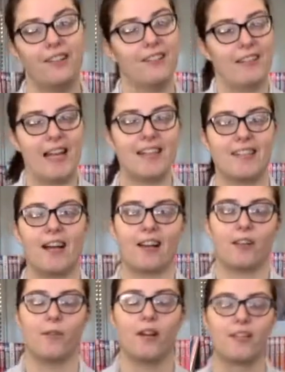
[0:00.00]
That's not
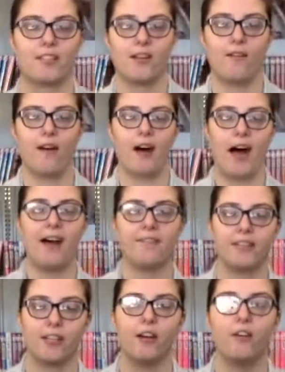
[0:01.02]
gonna work, so I'll have
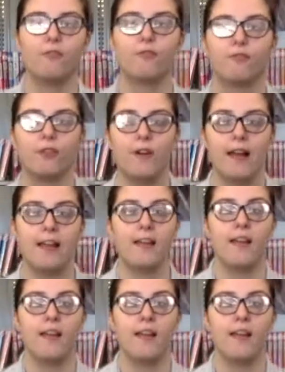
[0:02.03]
to go through it.